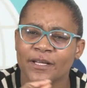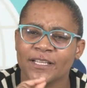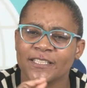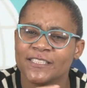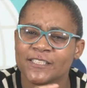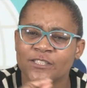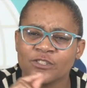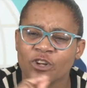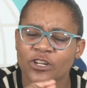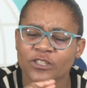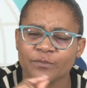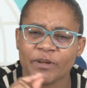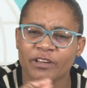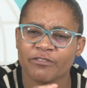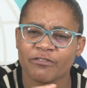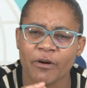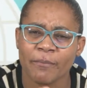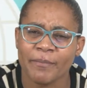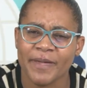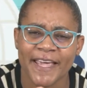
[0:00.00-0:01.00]
did not
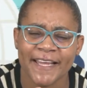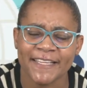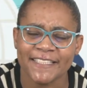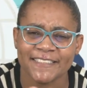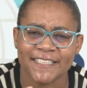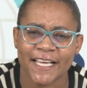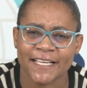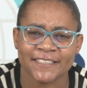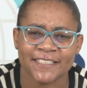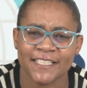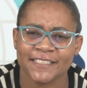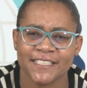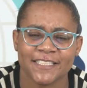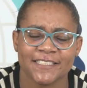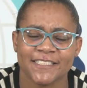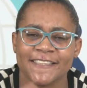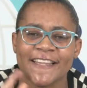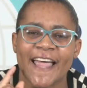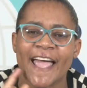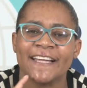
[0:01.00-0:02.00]
perform any
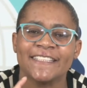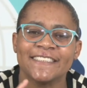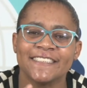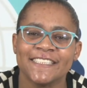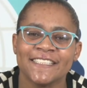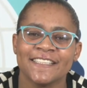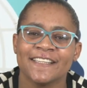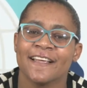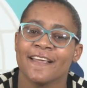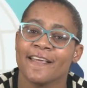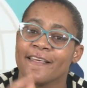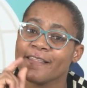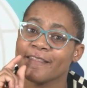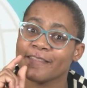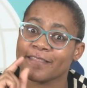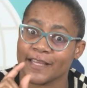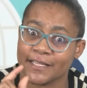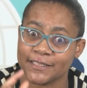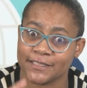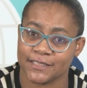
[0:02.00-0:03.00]
successes in
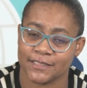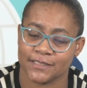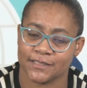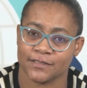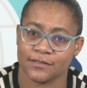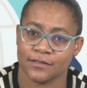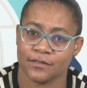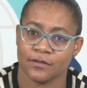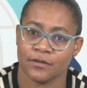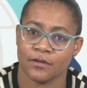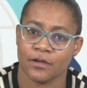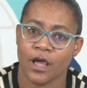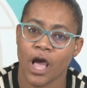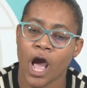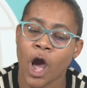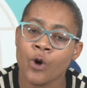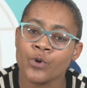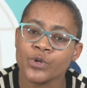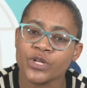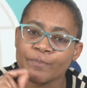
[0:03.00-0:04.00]
1930s.
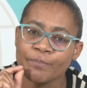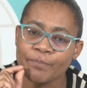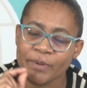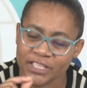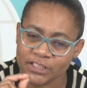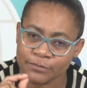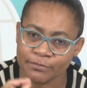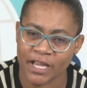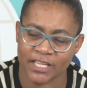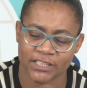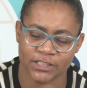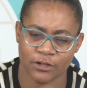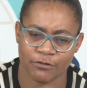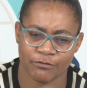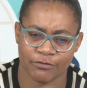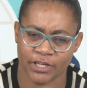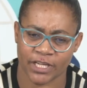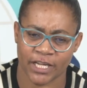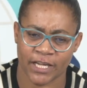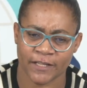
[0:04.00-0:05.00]
I'll repeat
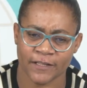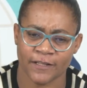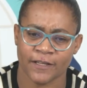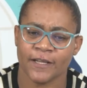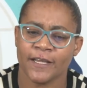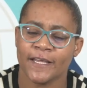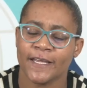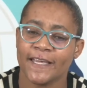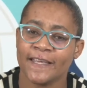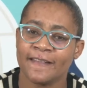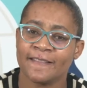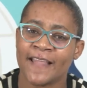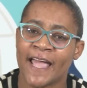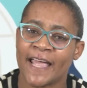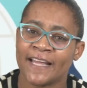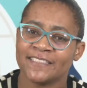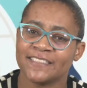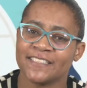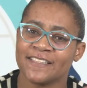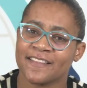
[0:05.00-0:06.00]
myself again. In
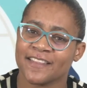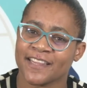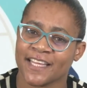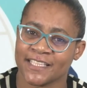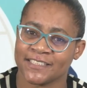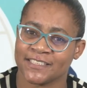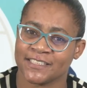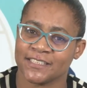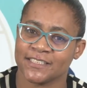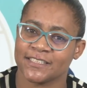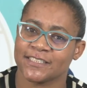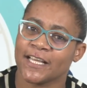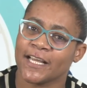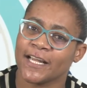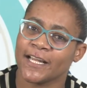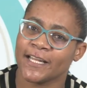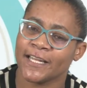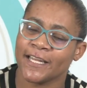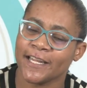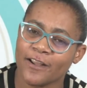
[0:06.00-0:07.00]
1930s,
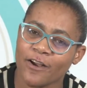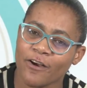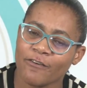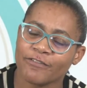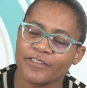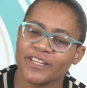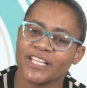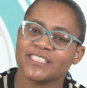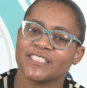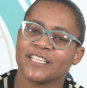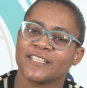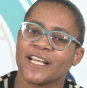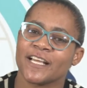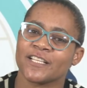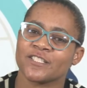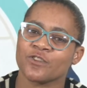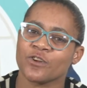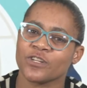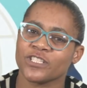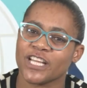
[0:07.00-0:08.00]
League of Nations
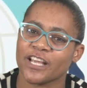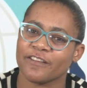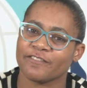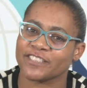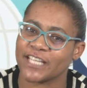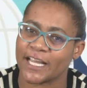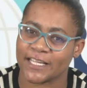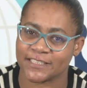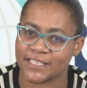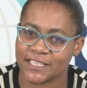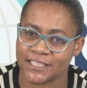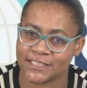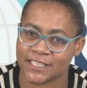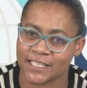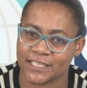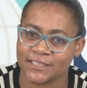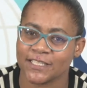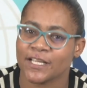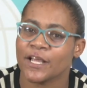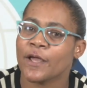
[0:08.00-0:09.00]
does not have
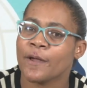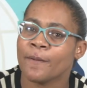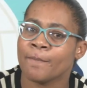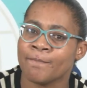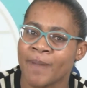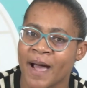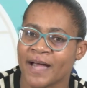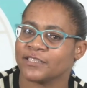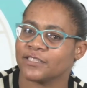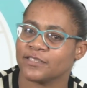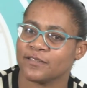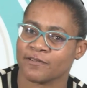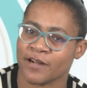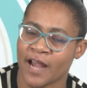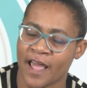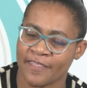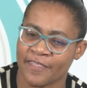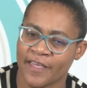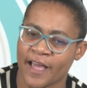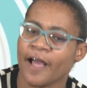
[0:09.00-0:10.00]
successes, but
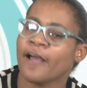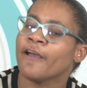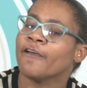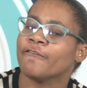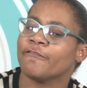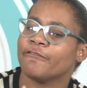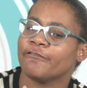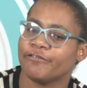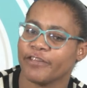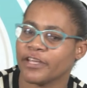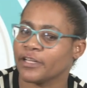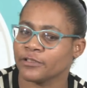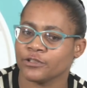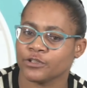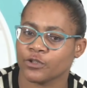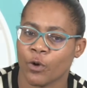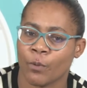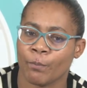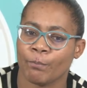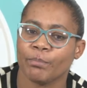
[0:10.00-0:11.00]
rather
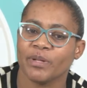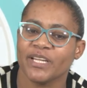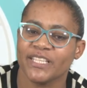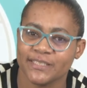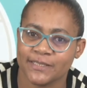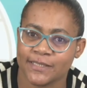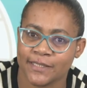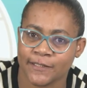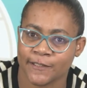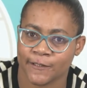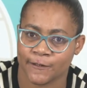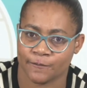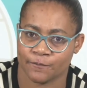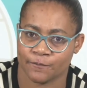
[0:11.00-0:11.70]
failed completely